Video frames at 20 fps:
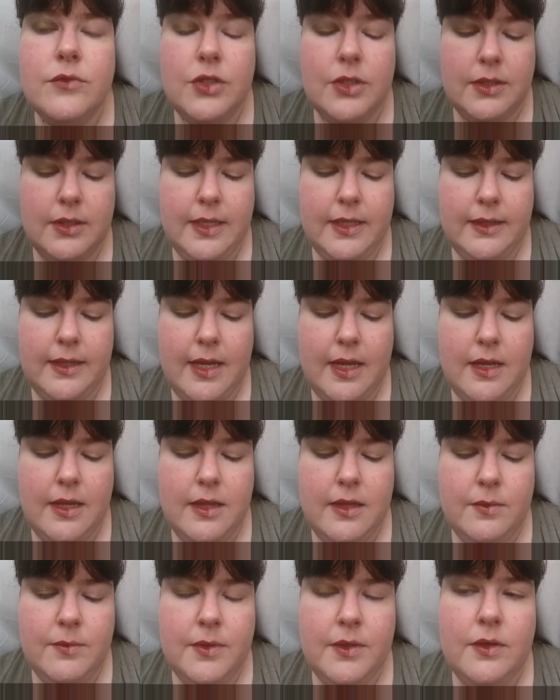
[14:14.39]
Just like that.
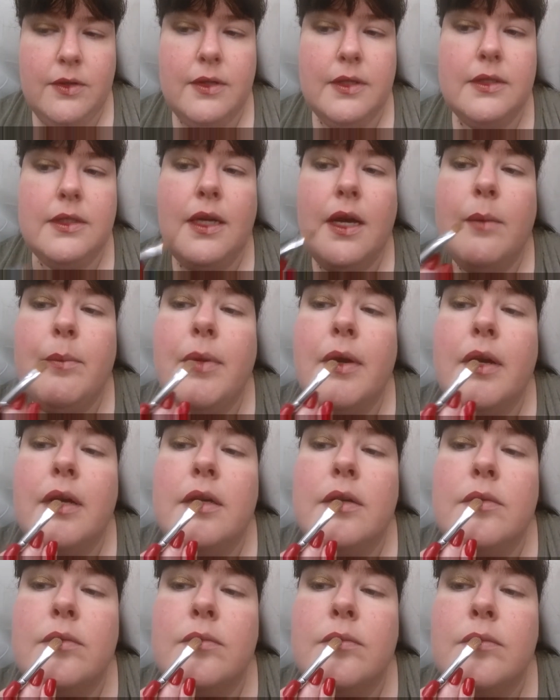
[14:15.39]
And I'm going to go to the top
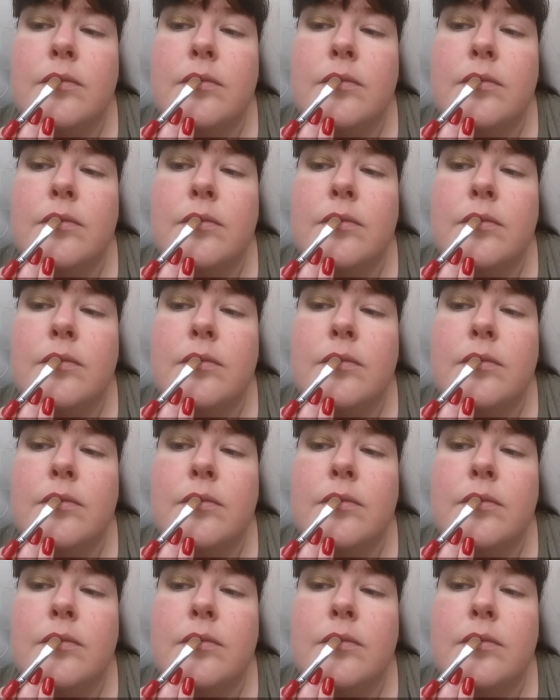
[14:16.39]
part.